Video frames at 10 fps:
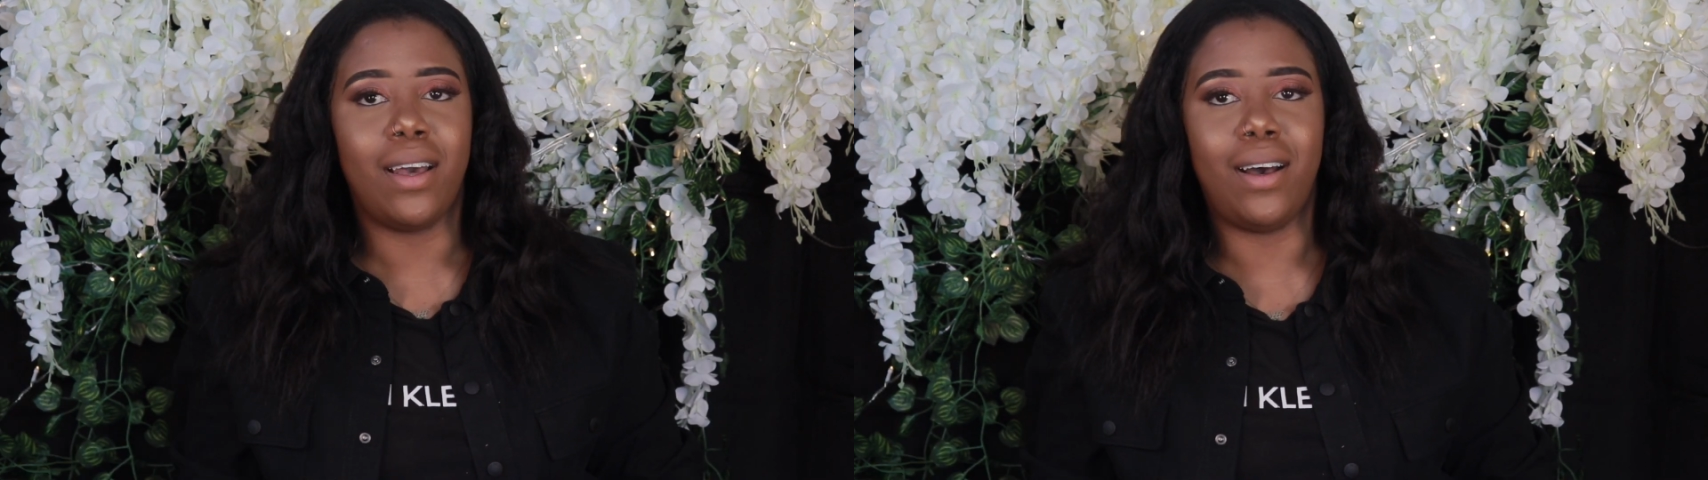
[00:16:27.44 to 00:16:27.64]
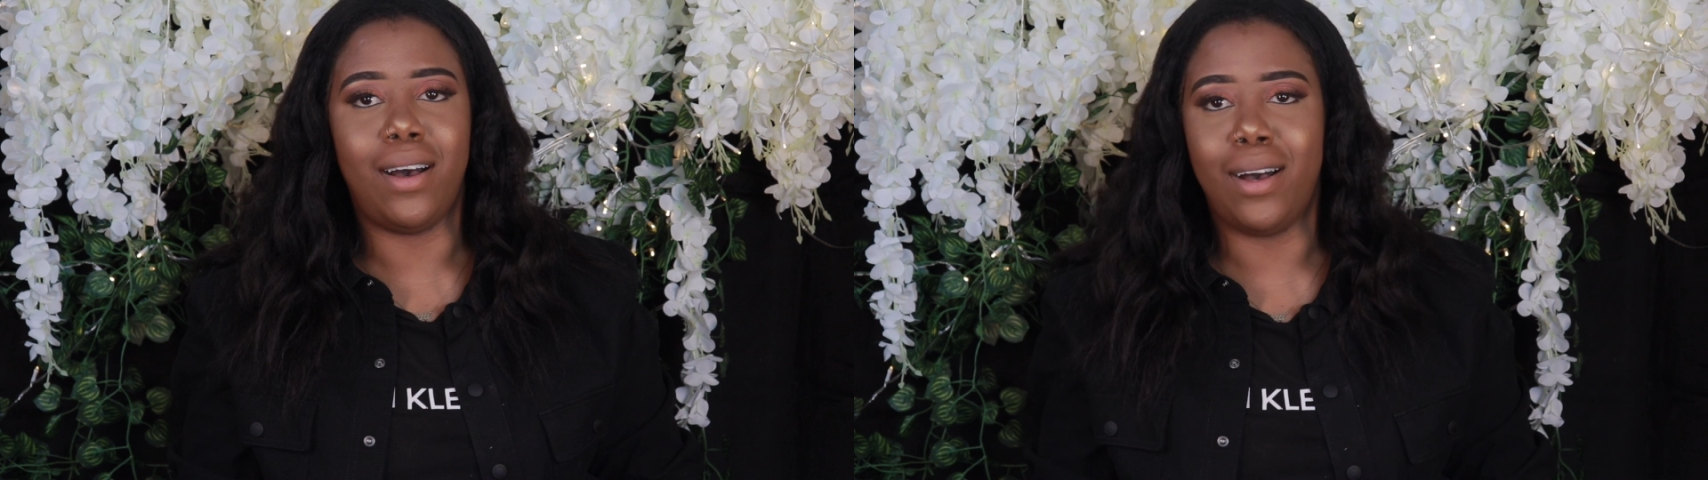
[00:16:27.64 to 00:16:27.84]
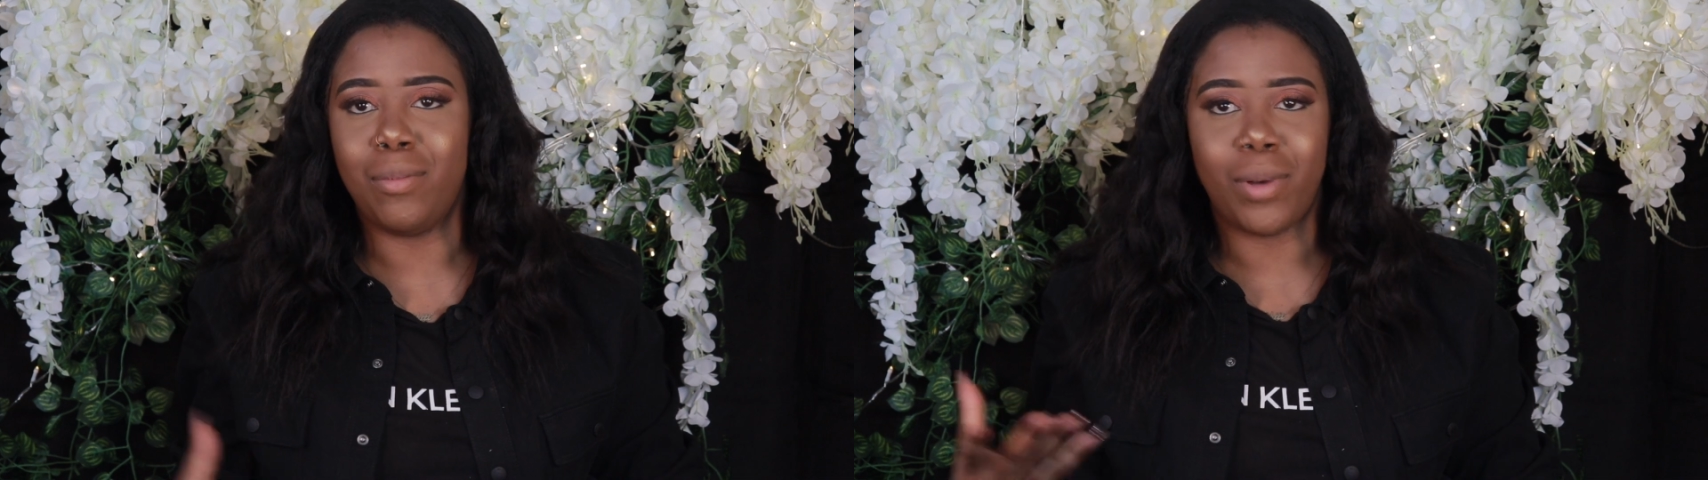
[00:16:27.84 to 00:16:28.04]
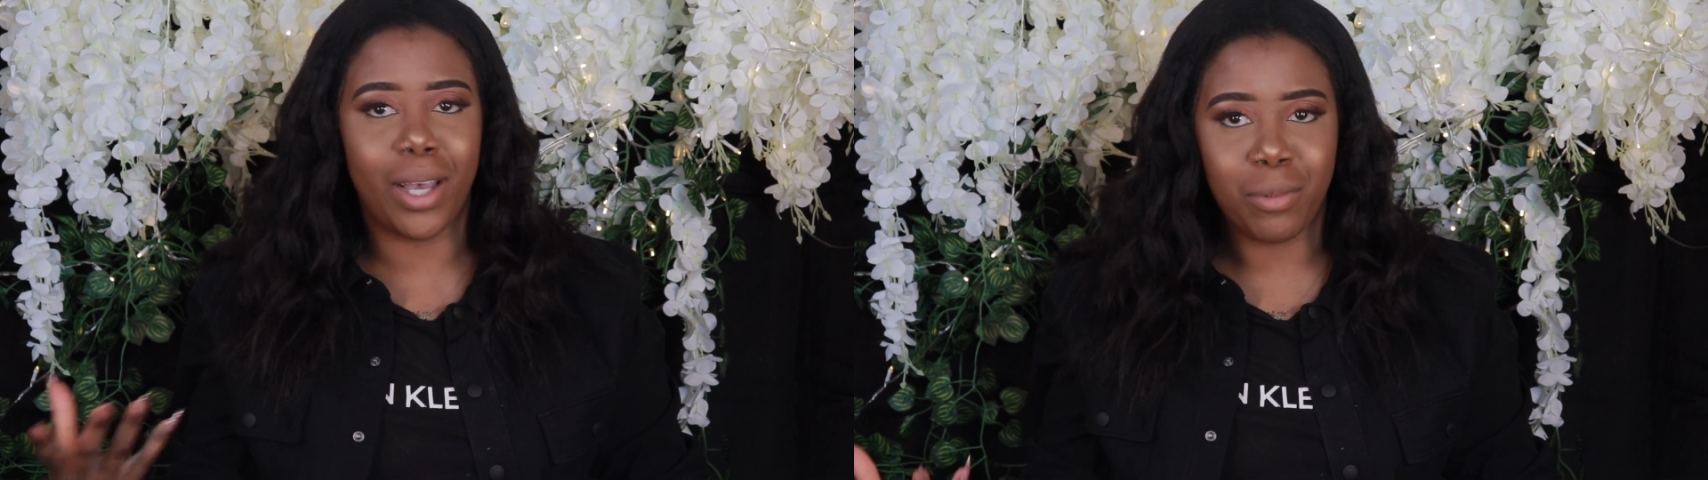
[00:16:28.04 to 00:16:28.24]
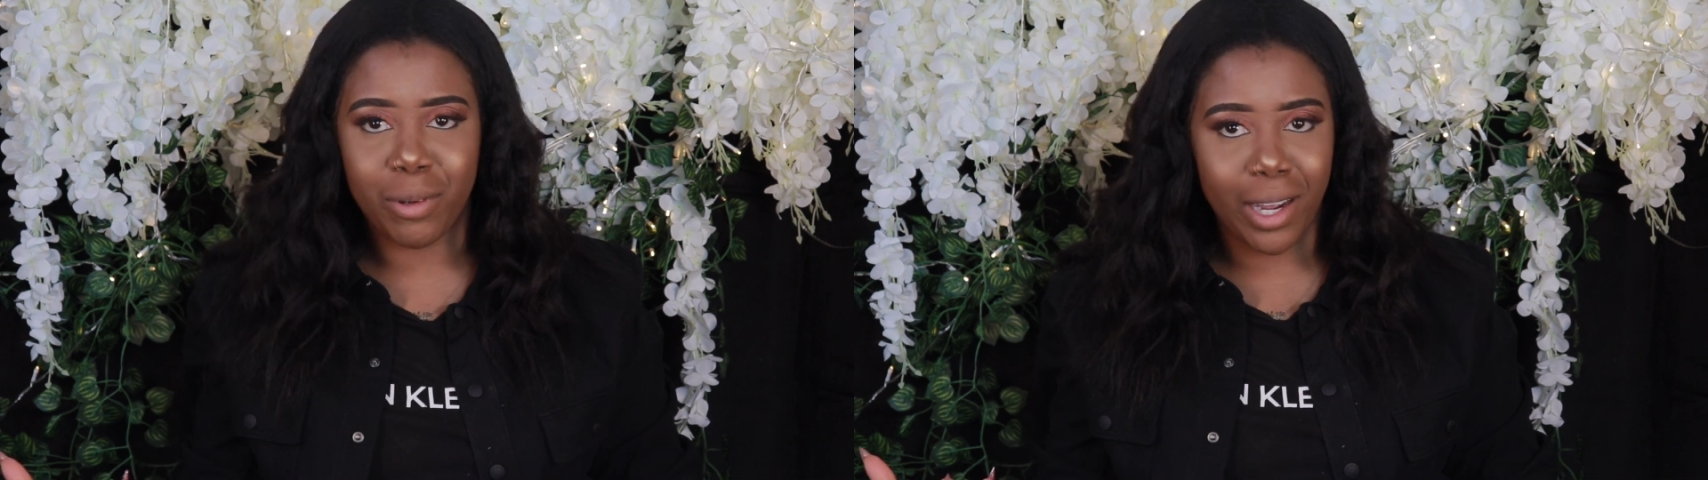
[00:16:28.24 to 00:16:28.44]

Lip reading: I'm a